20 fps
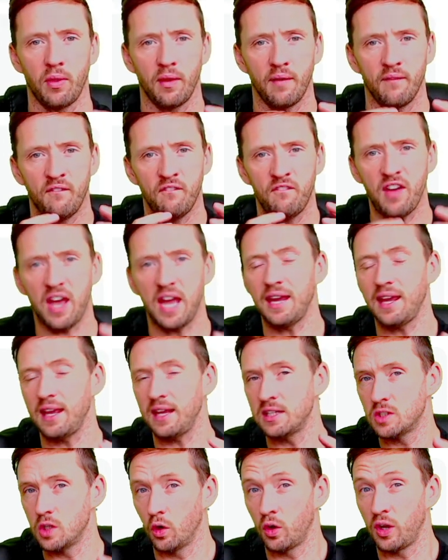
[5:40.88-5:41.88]
FEG
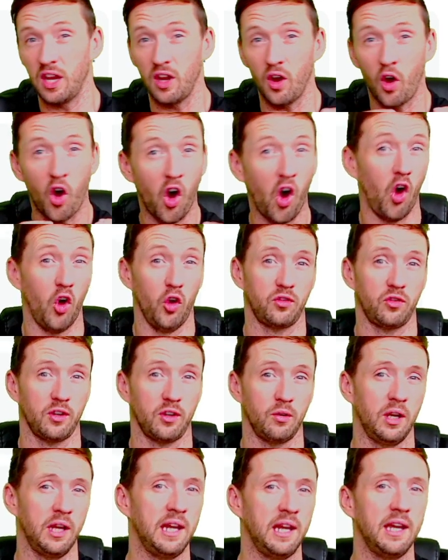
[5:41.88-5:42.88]
is looking hot.
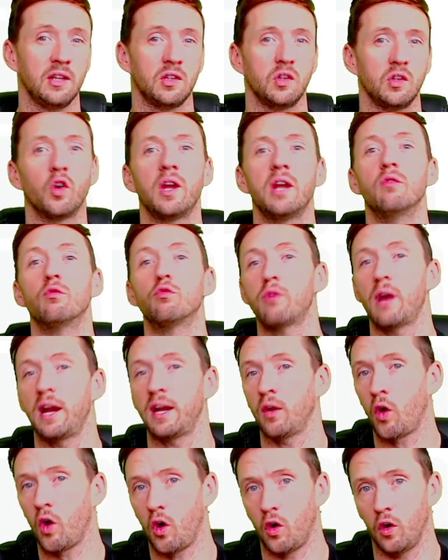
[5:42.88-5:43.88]
It is looking red
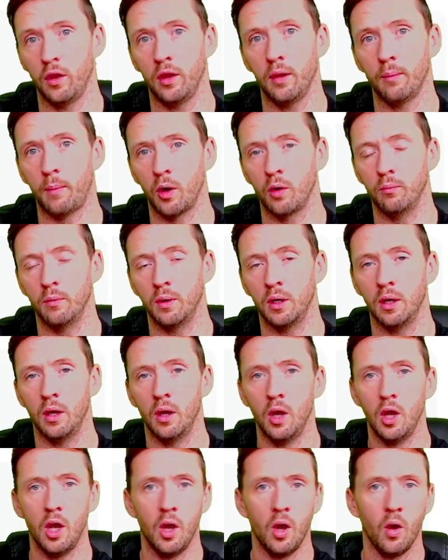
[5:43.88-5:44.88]
hot at the moment.
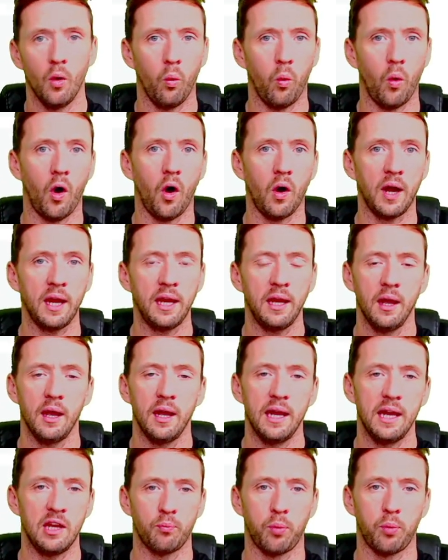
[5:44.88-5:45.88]
Why?
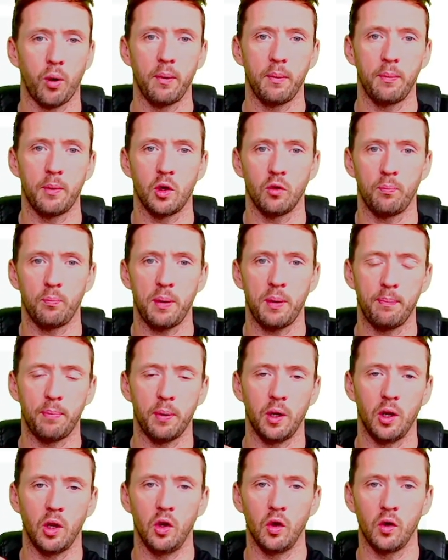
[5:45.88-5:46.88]
It's probably because
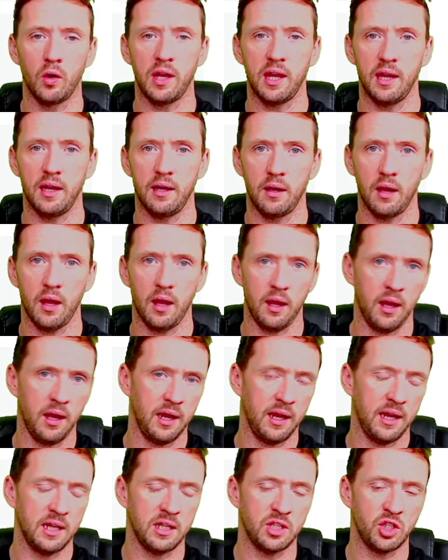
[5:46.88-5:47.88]
people are looking,
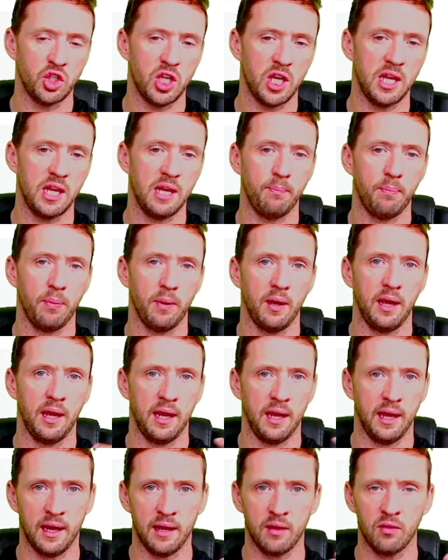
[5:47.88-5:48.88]
it's cheap,
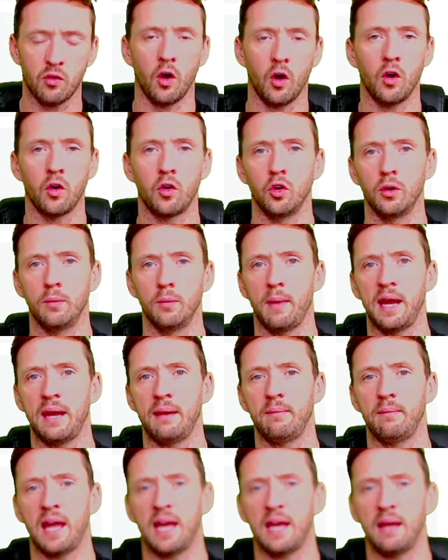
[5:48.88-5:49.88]
it has got a good
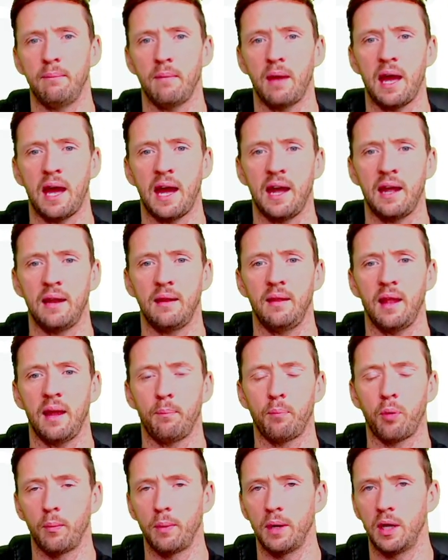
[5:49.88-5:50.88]
main name, and they're
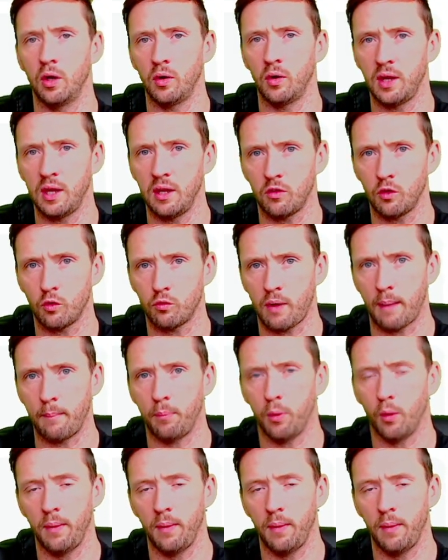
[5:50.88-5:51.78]
probably looking to ramp up their